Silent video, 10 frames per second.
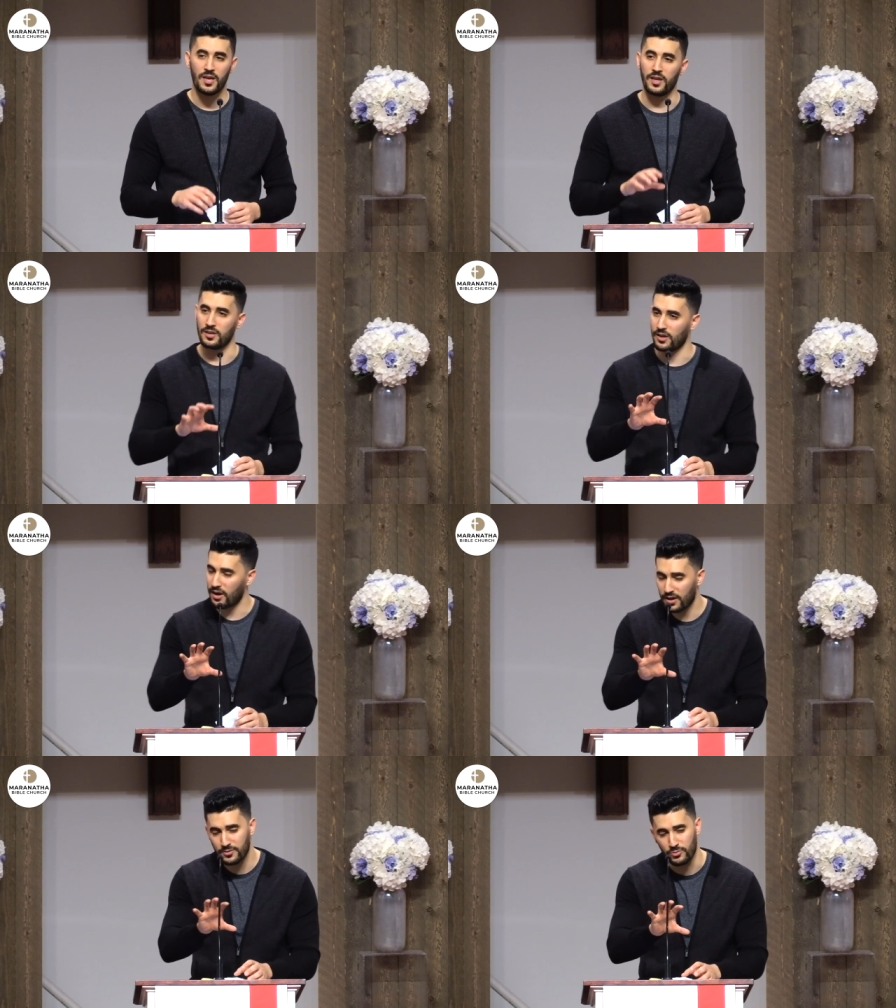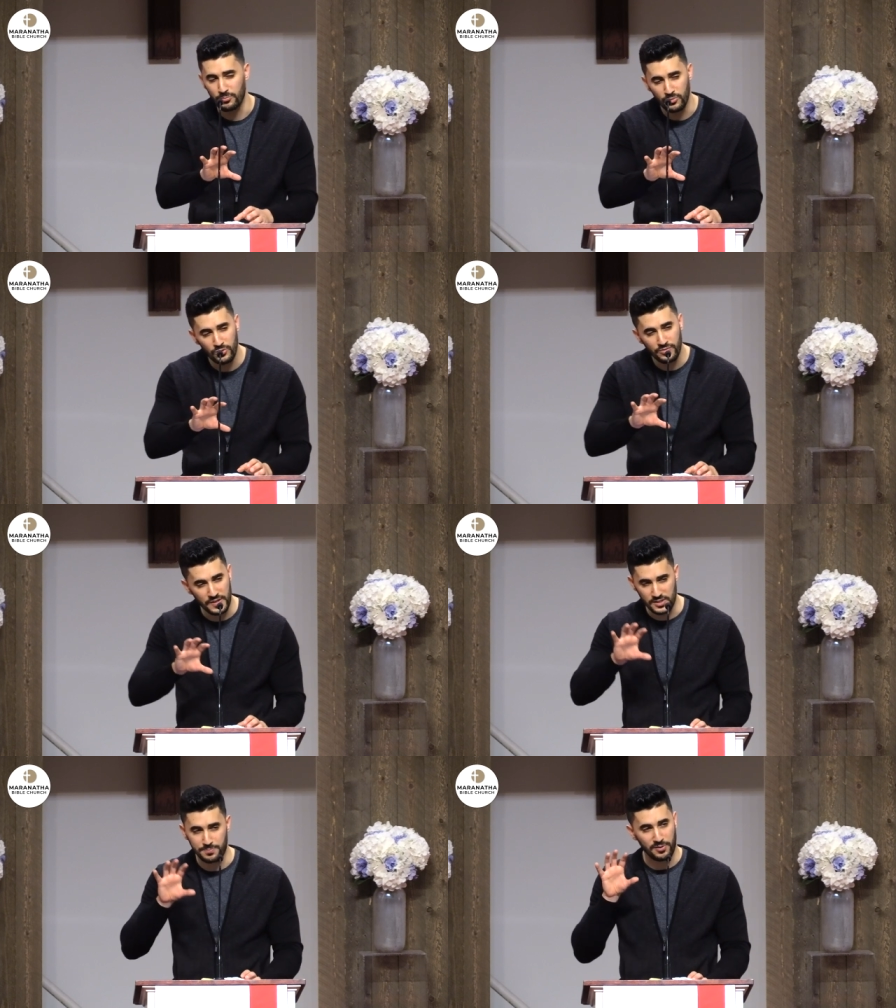And God removed
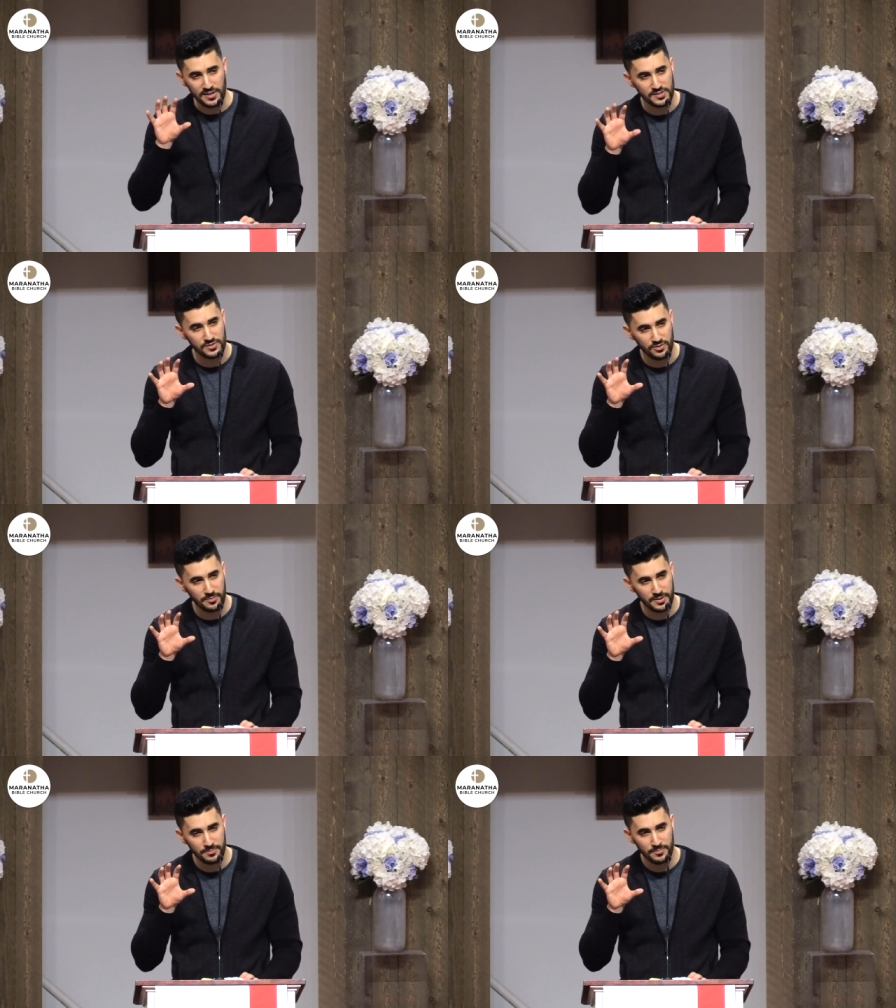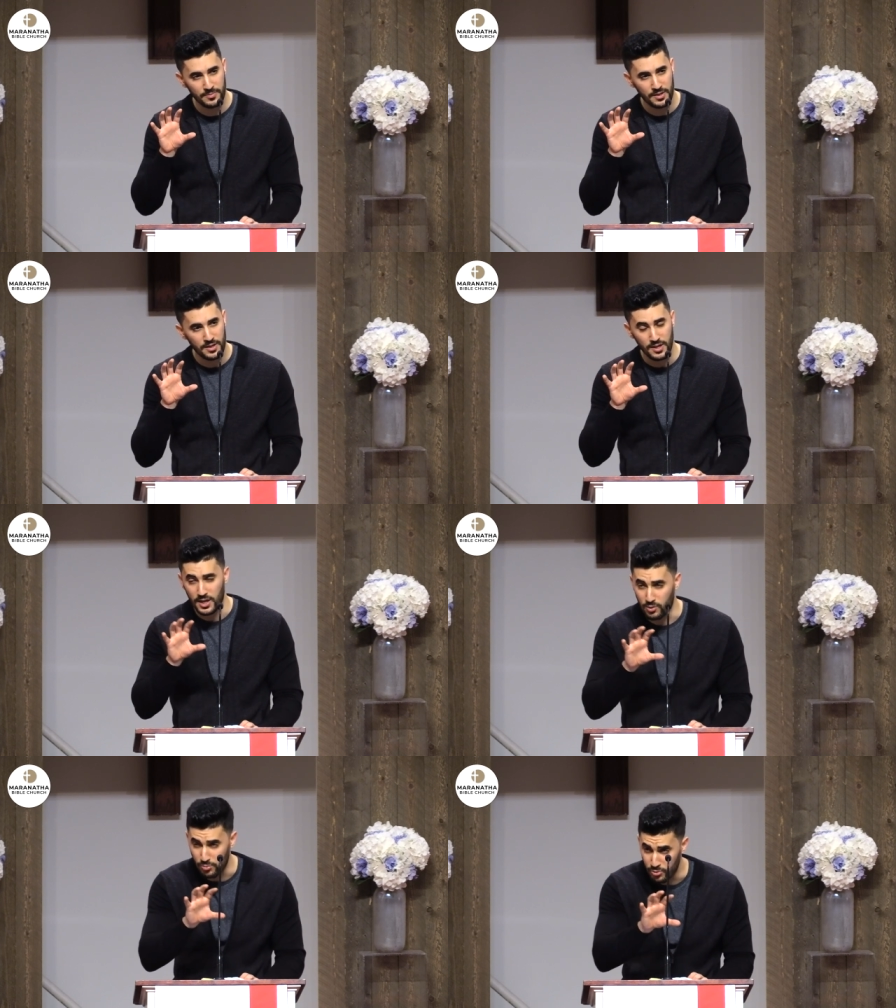his presence from him,
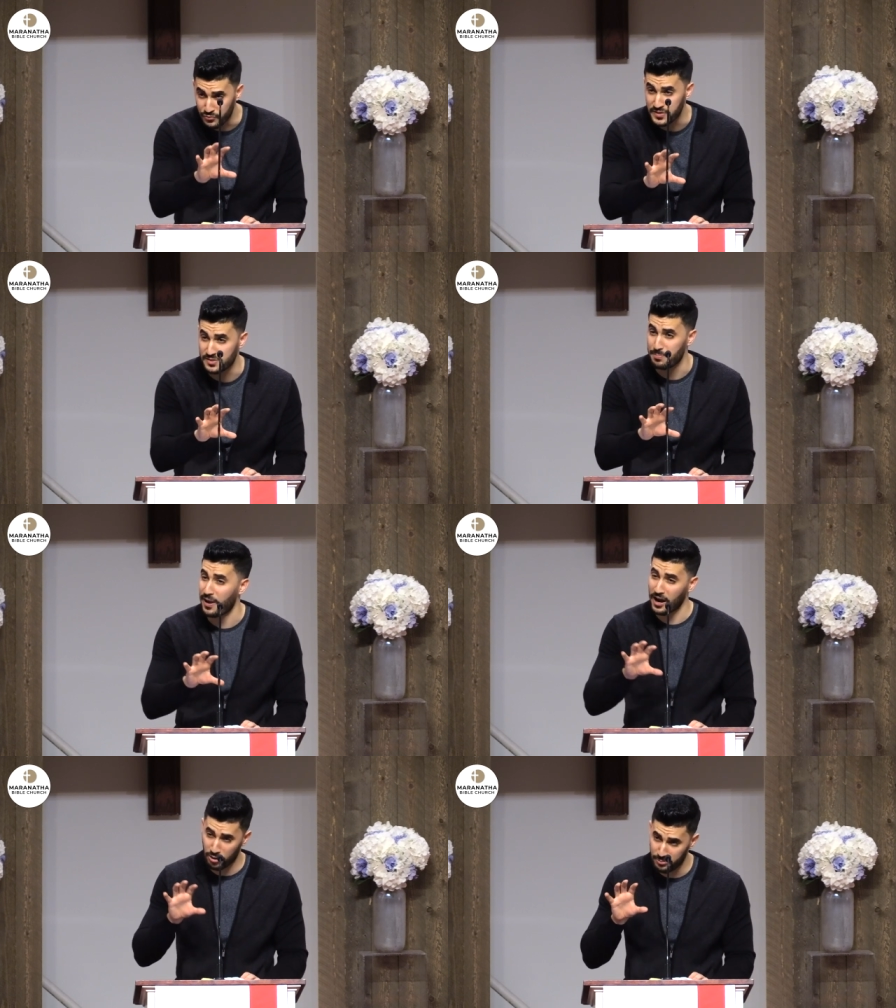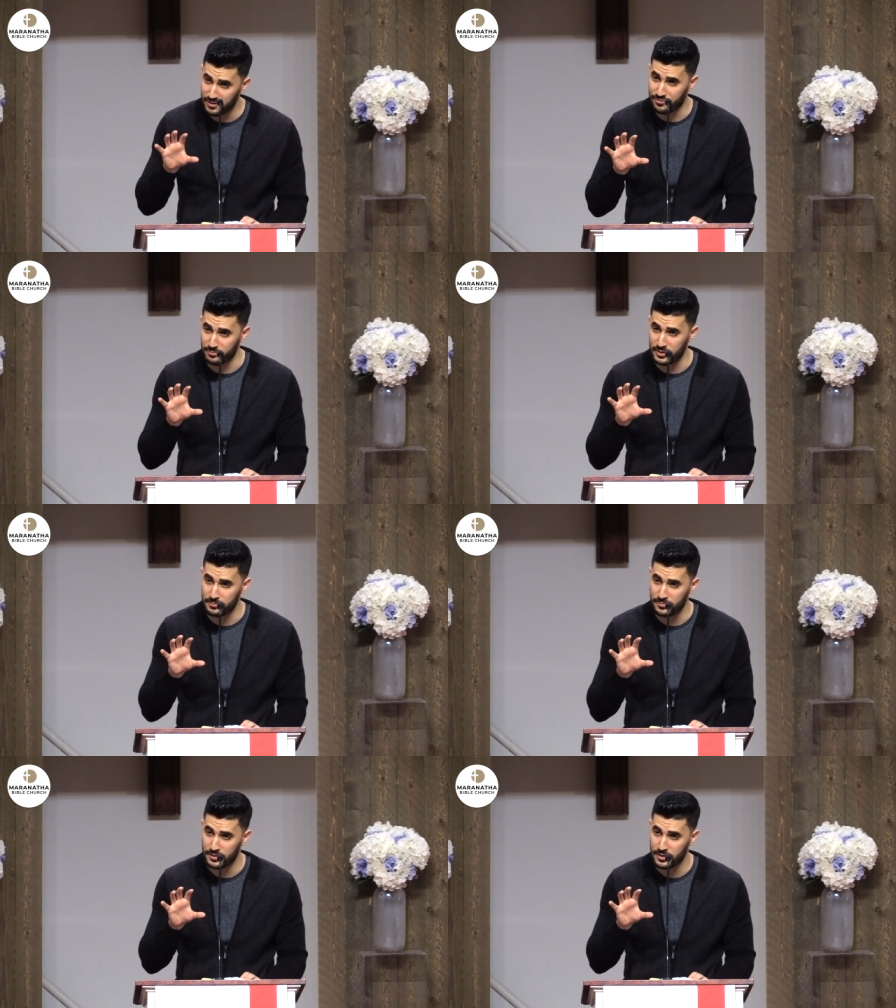he removed his empowerment from
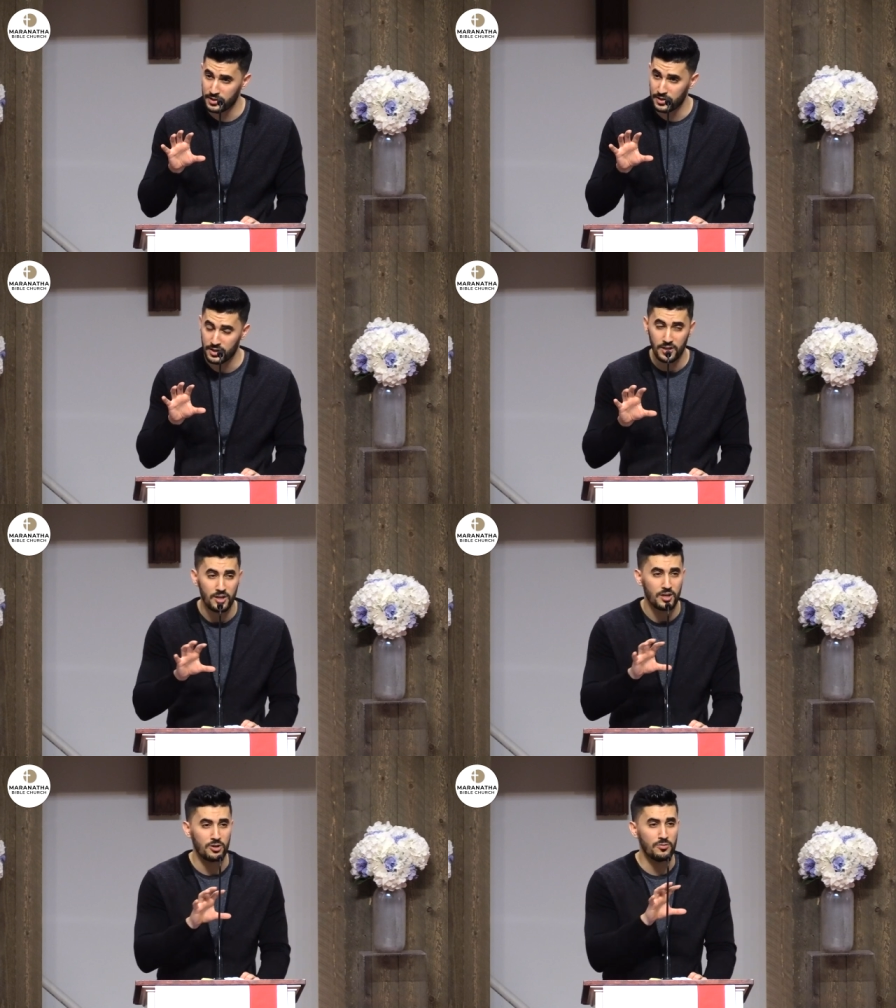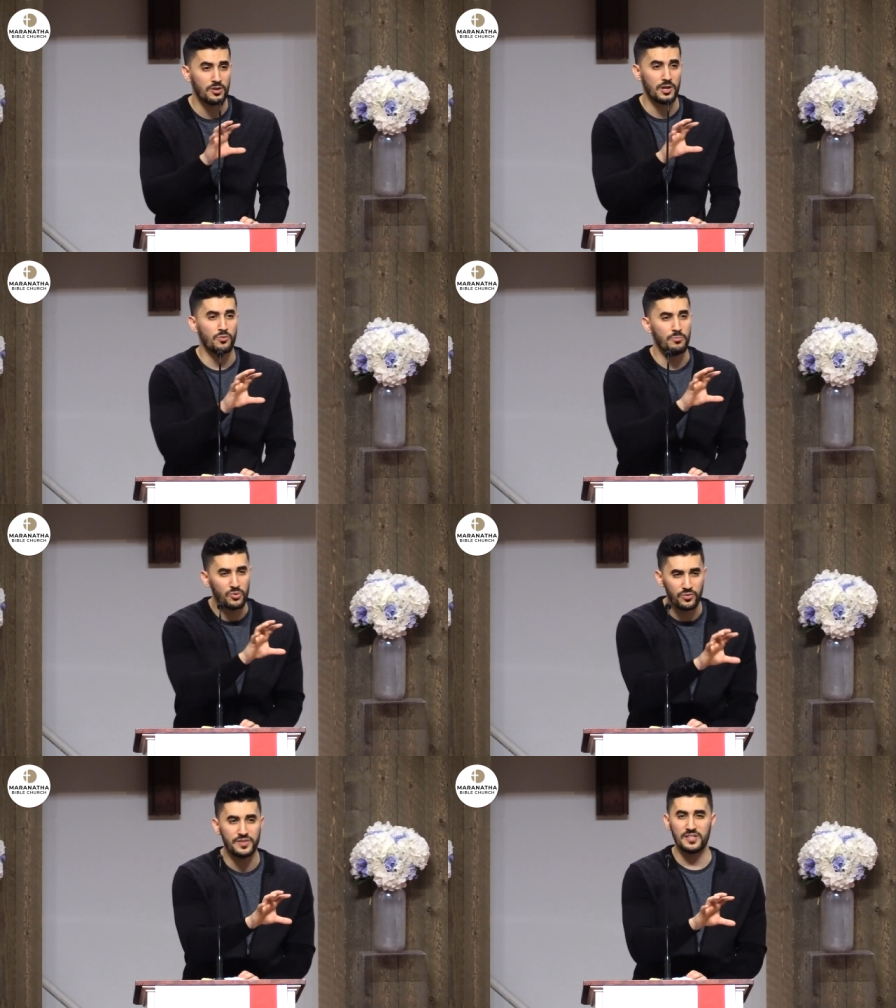him, he, he
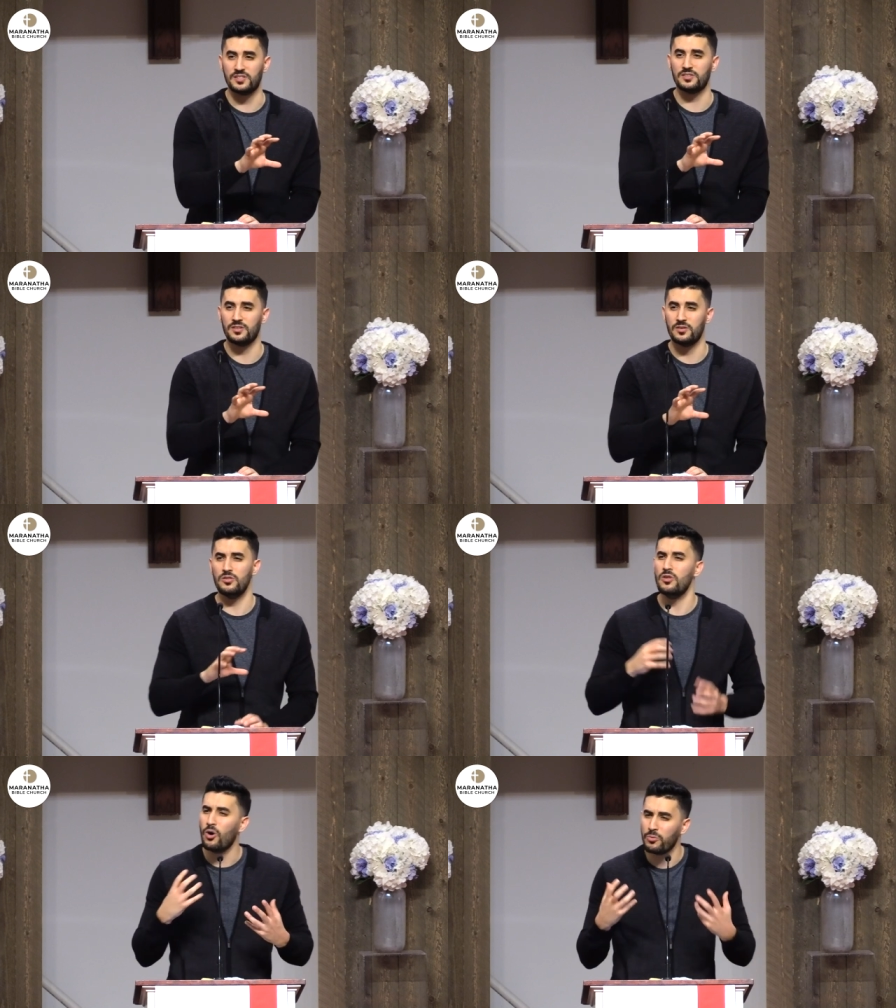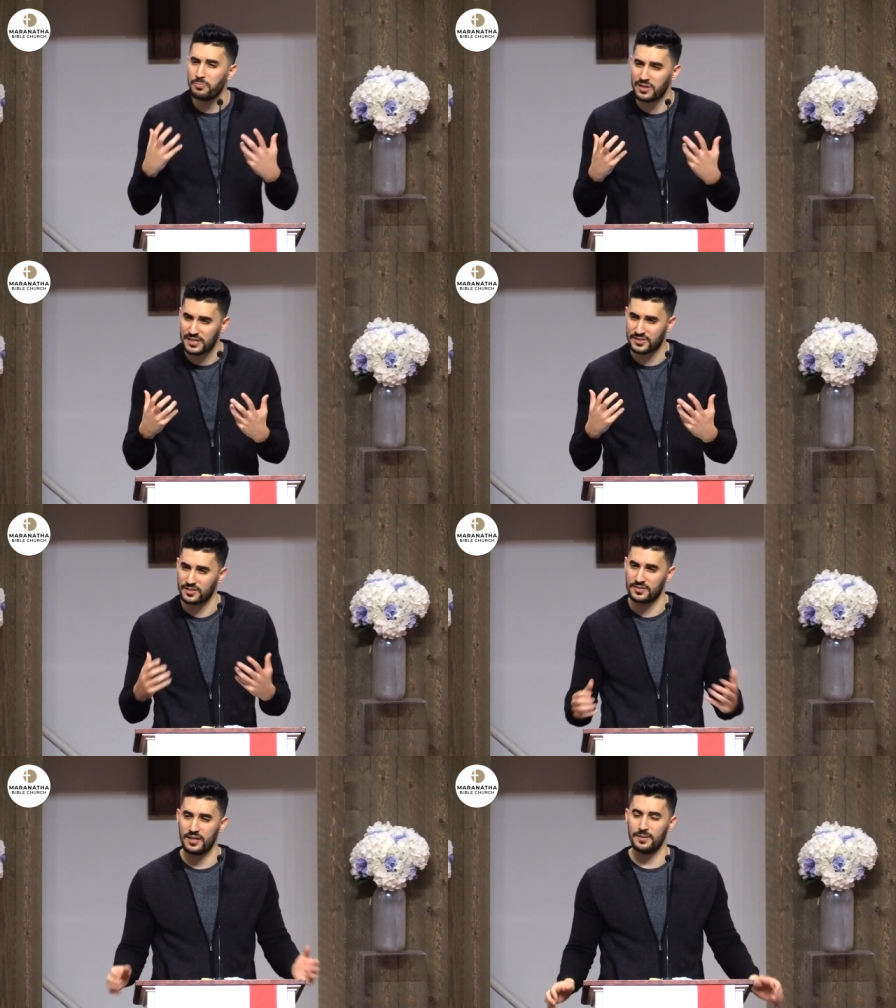removed his known
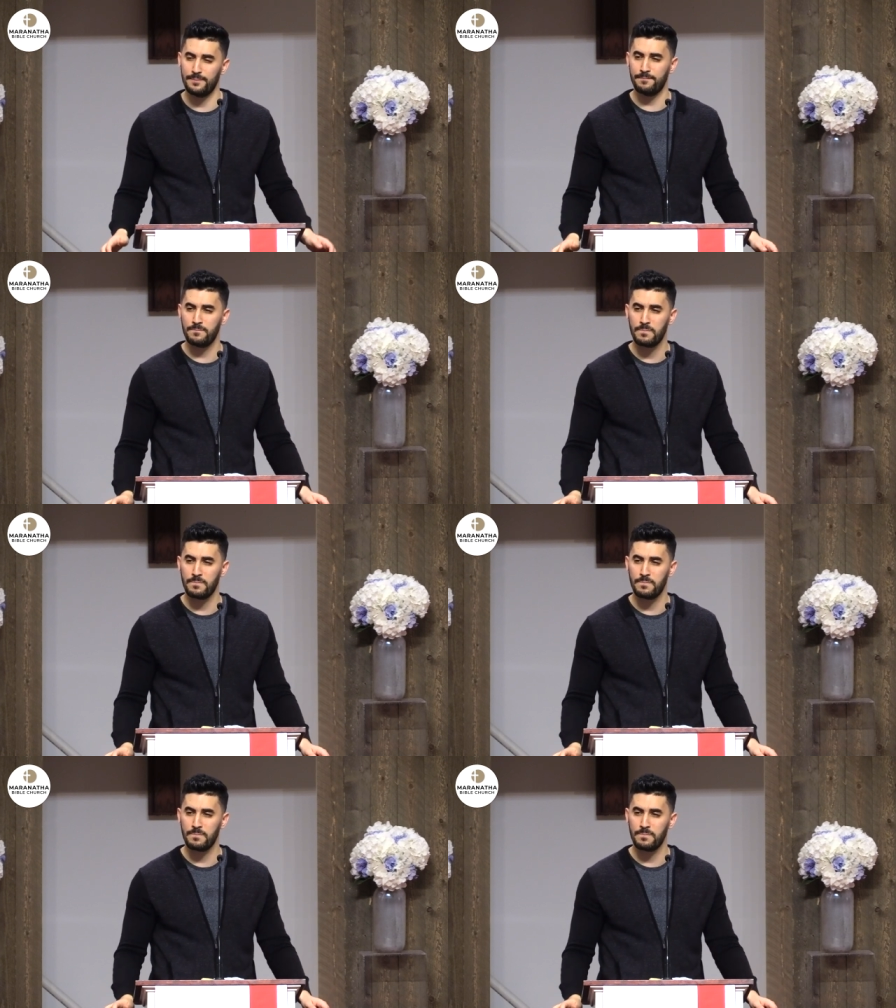blessing to him.